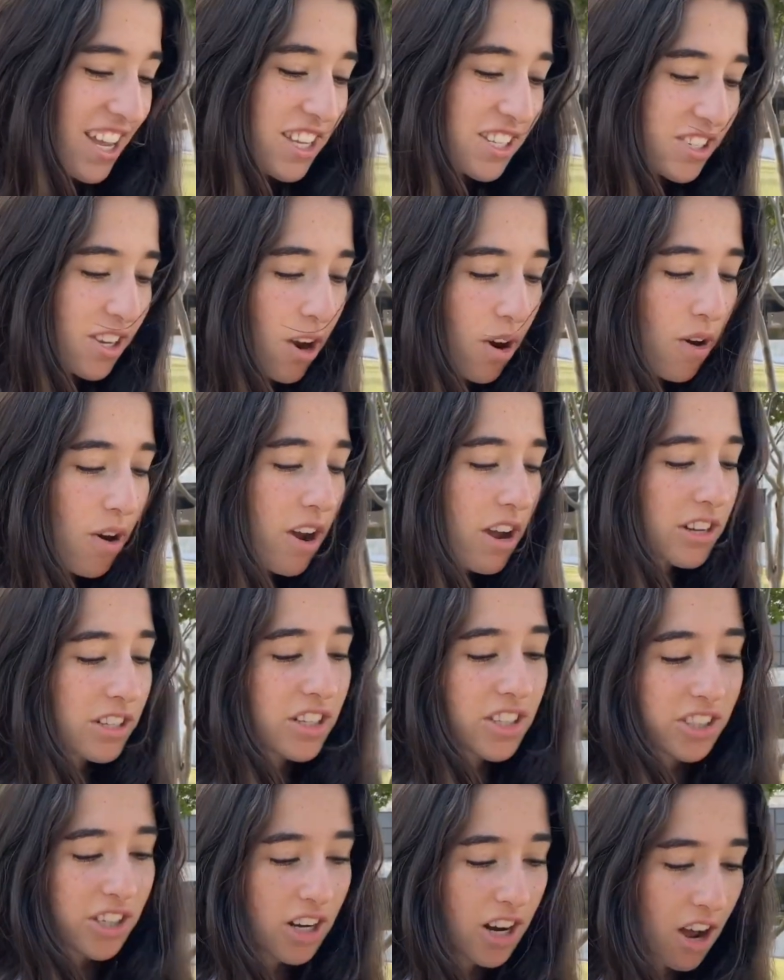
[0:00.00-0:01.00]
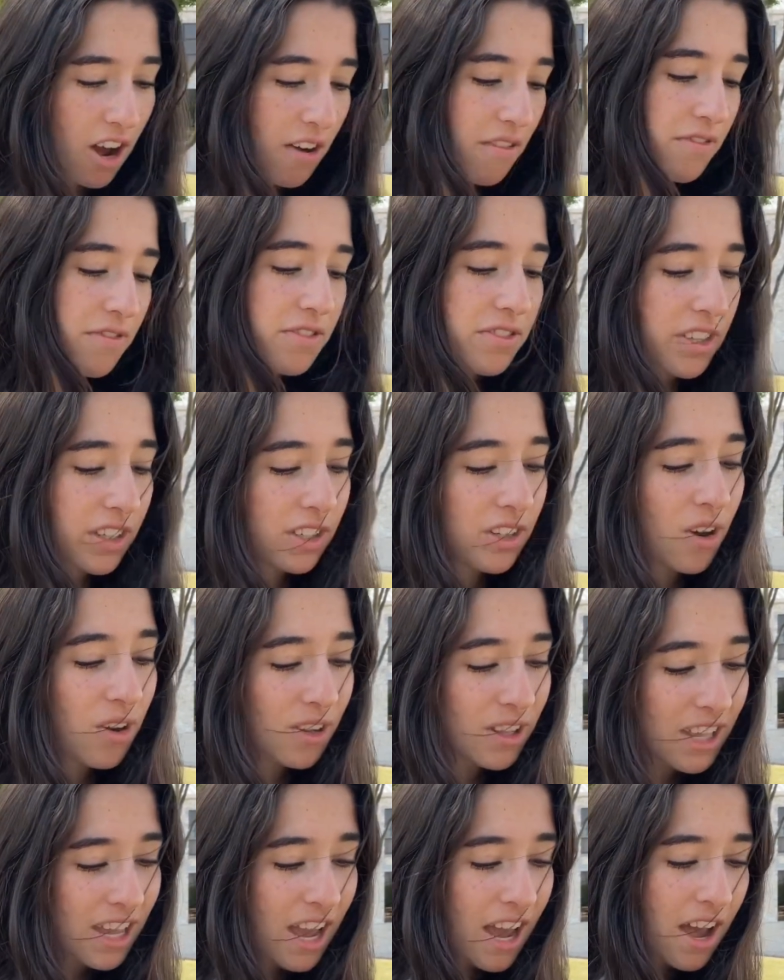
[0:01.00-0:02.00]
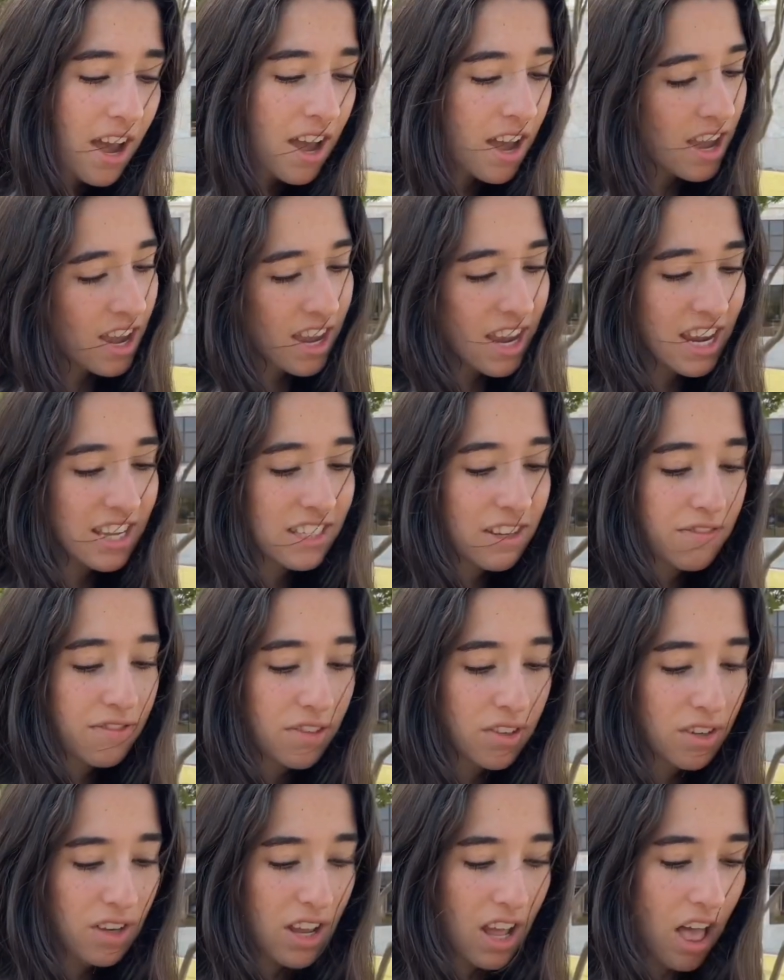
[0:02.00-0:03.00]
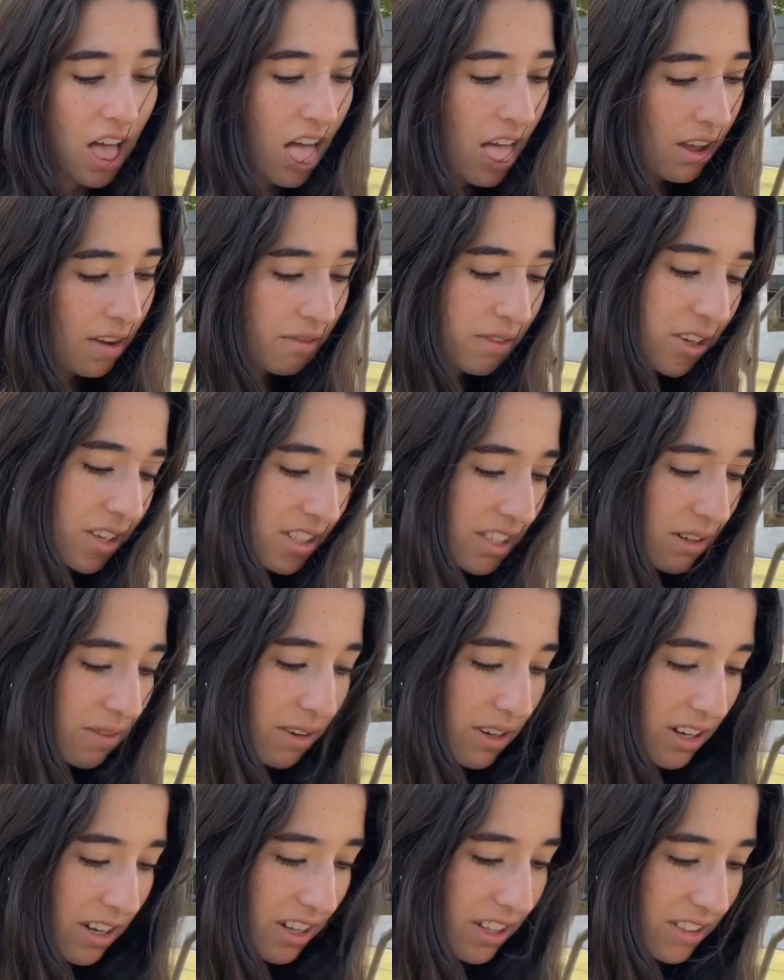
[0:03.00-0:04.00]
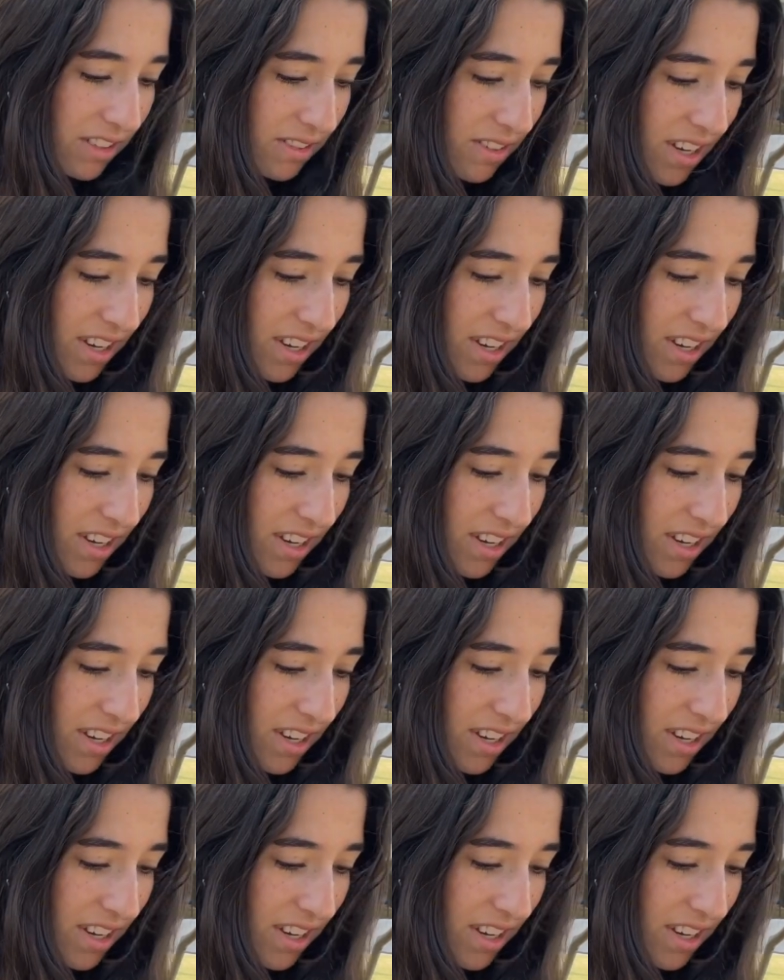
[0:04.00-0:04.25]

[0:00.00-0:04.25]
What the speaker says: So to start off, the cochlea is a fluid we said what it is, right?